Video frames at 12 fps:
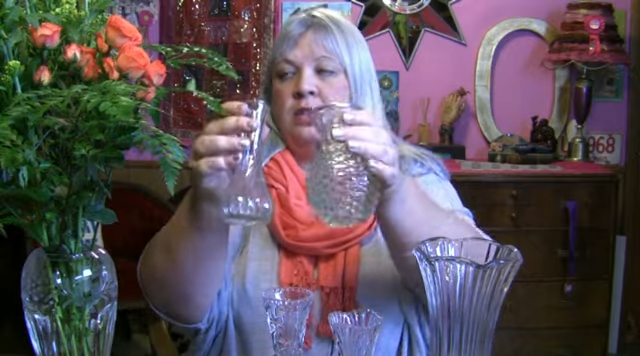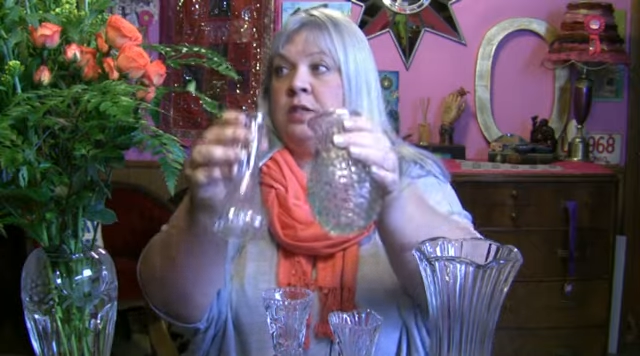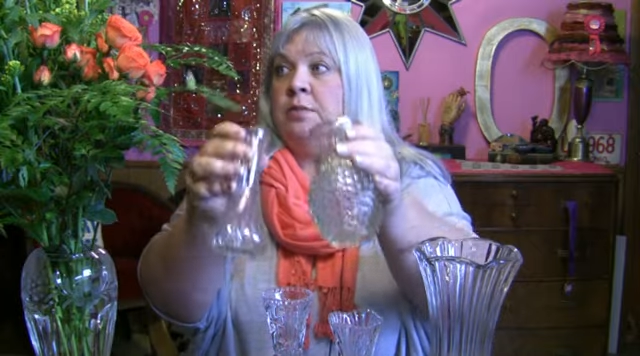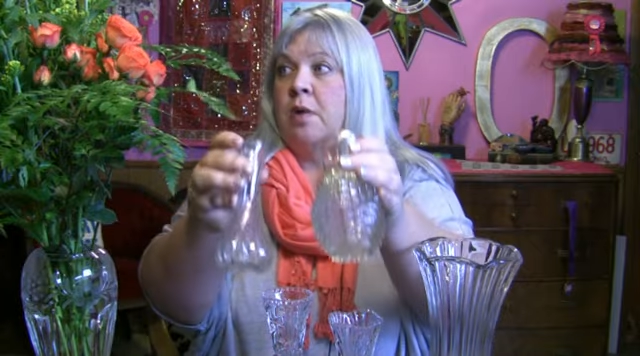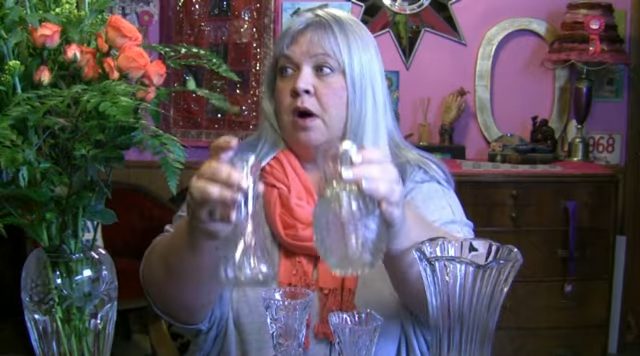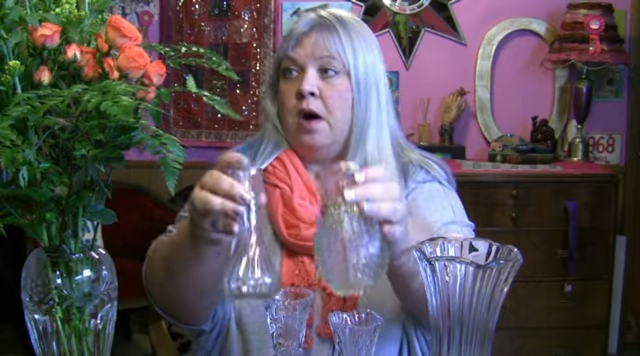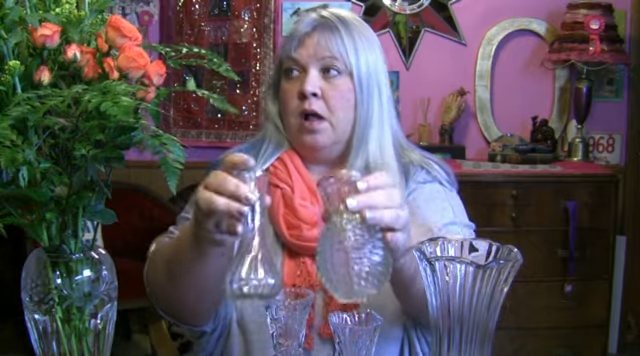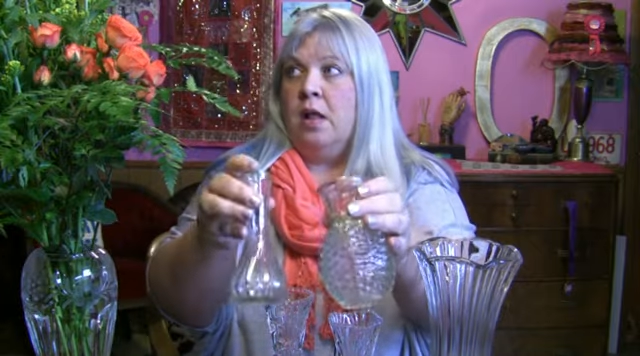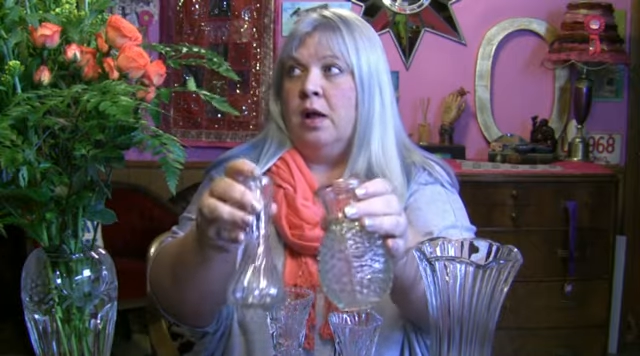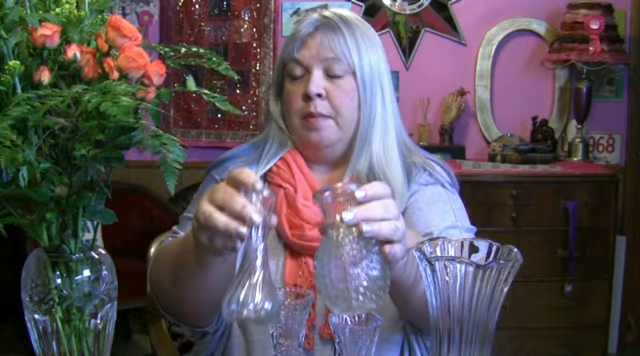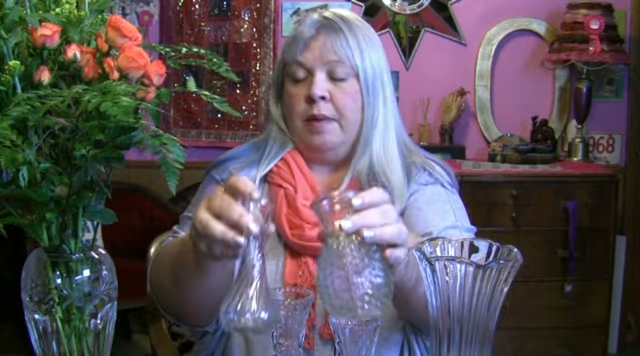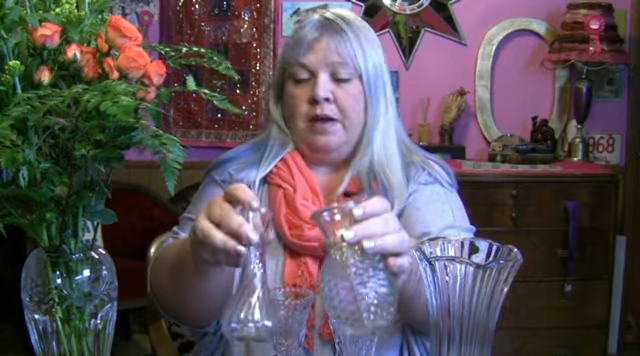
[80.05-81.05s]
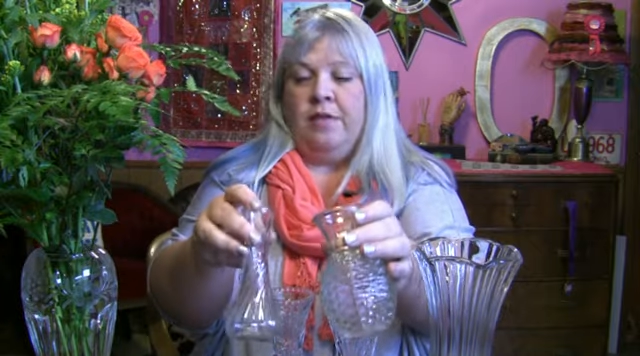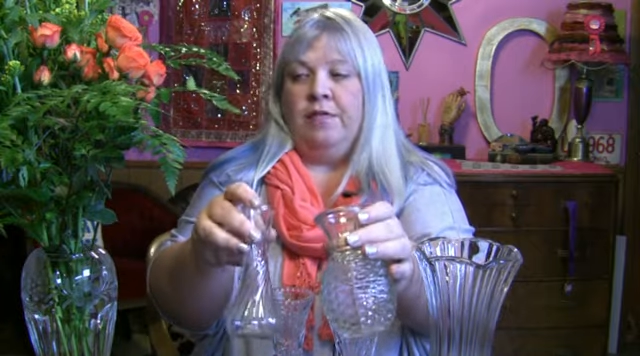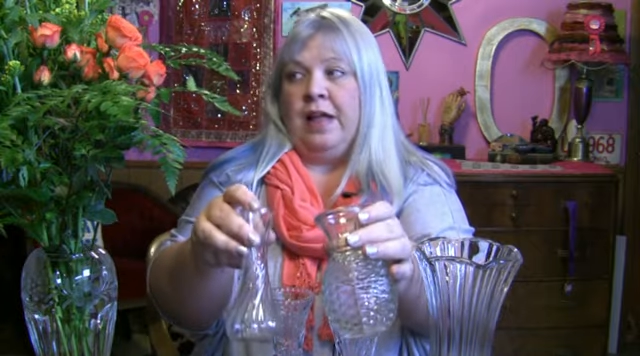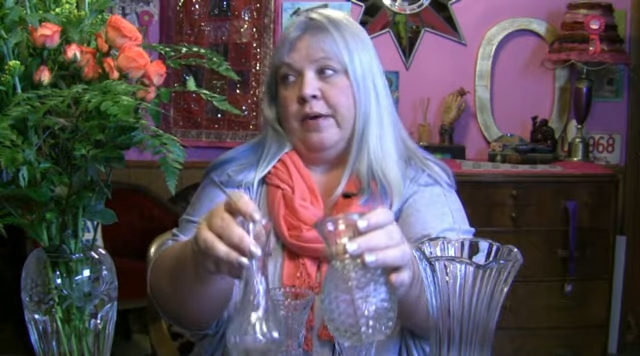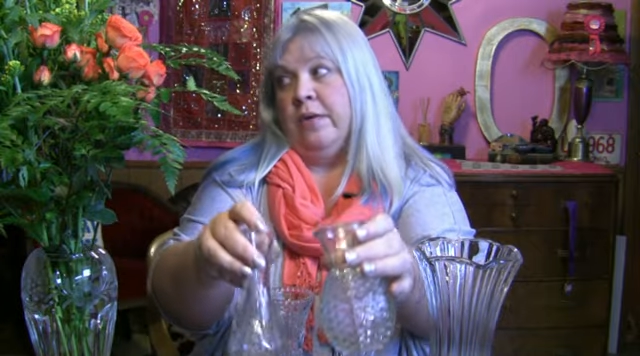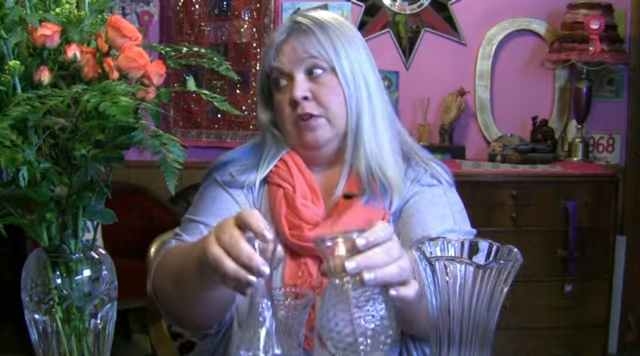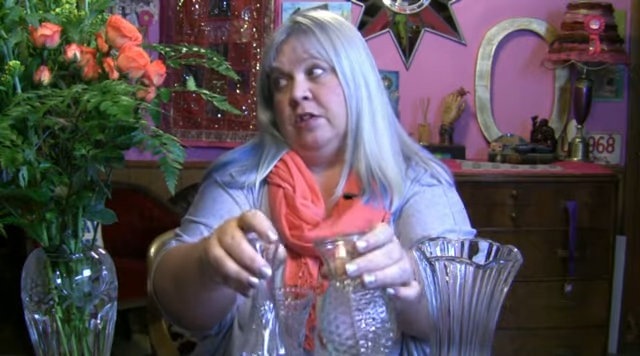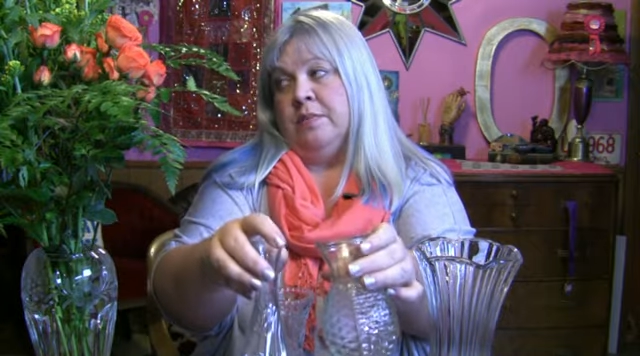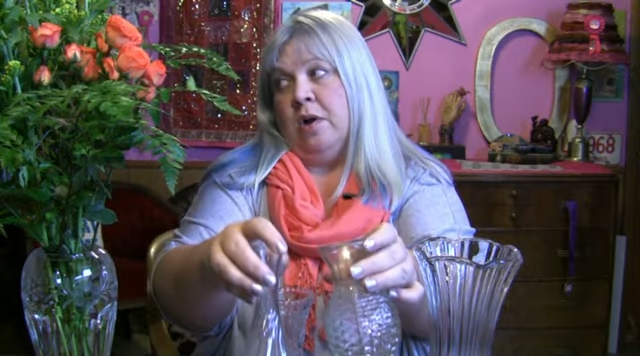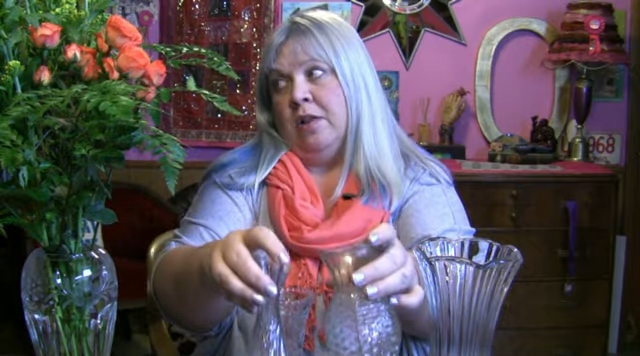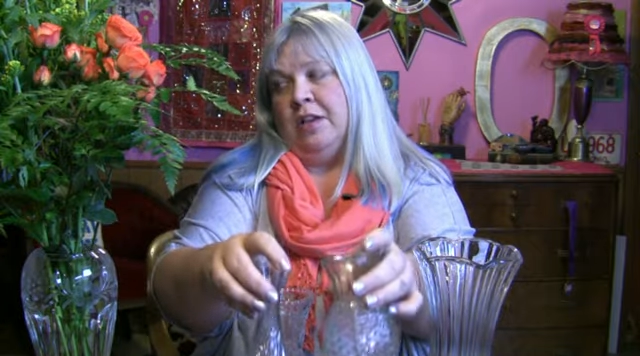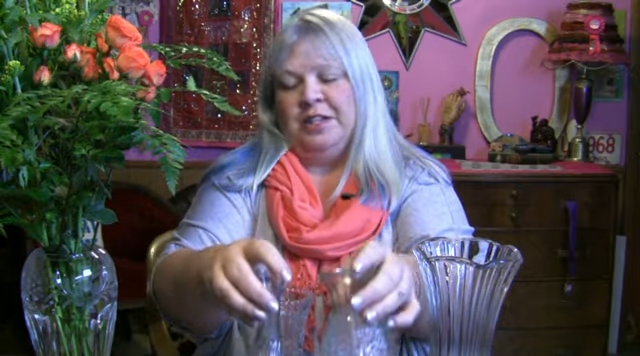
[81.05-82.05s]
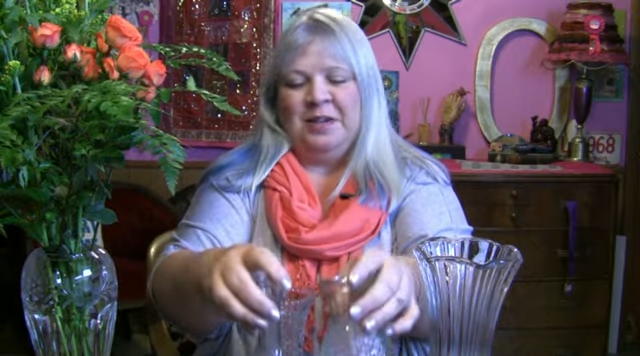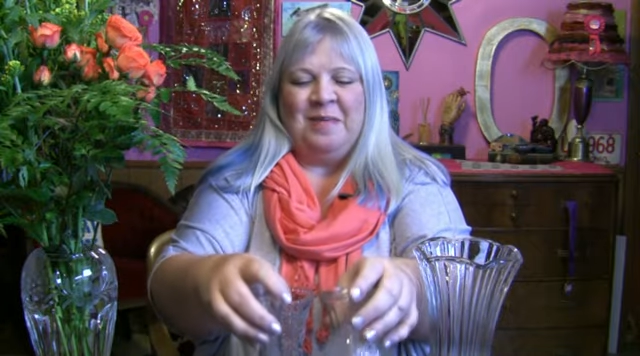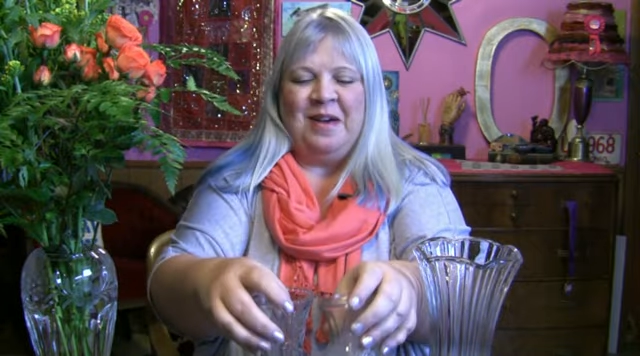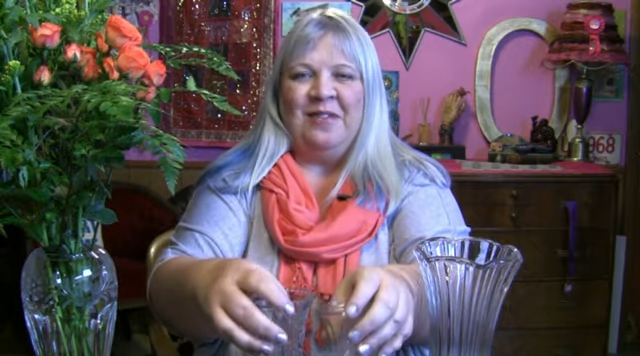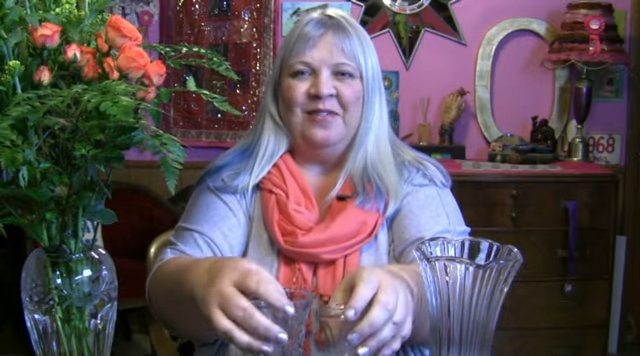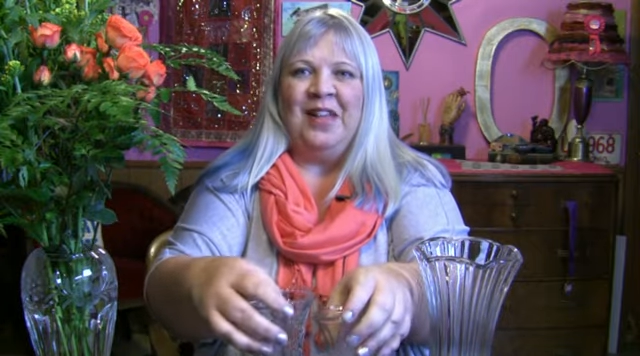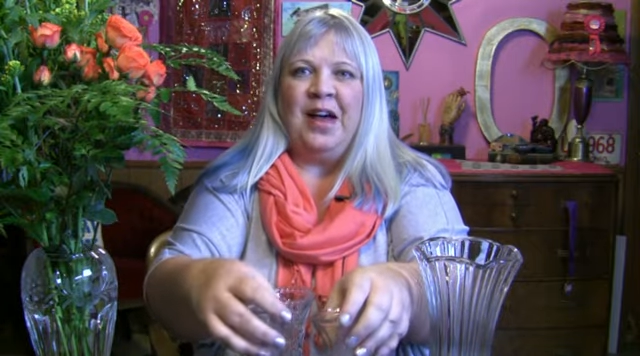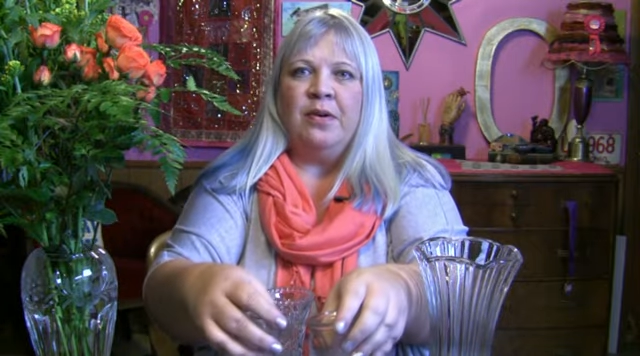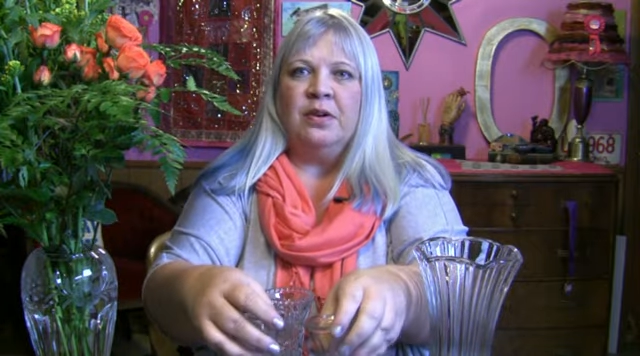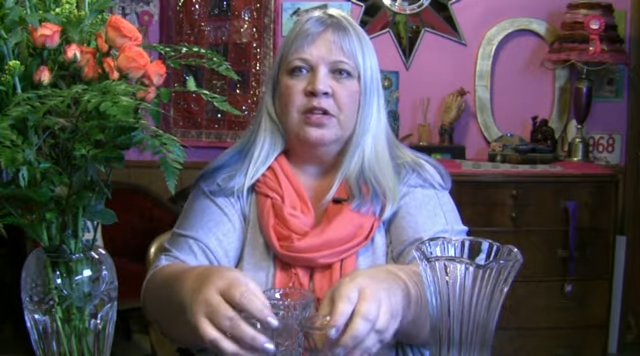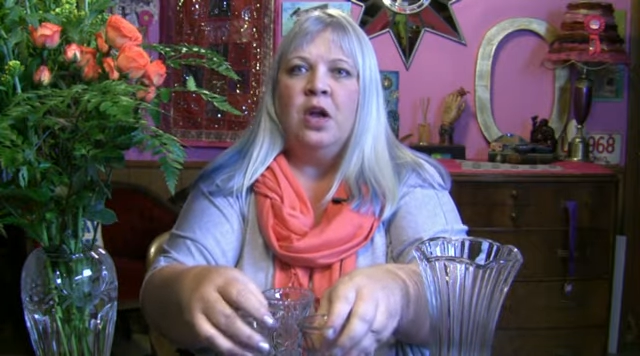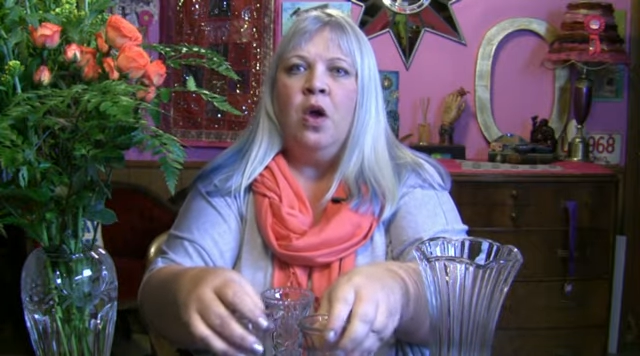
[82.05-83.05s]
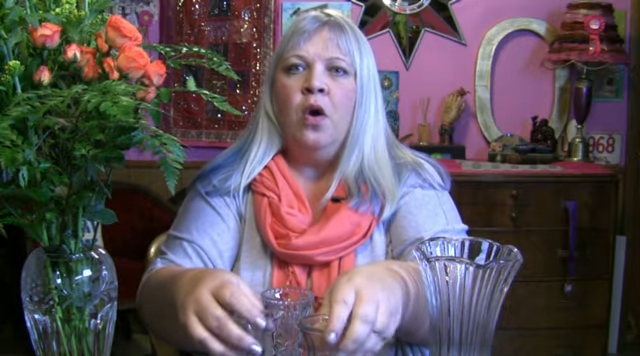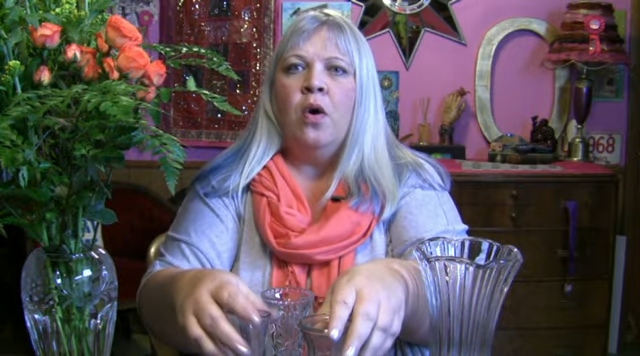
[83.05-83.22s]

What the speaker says: small amount of flowers, smallish amount of flowers,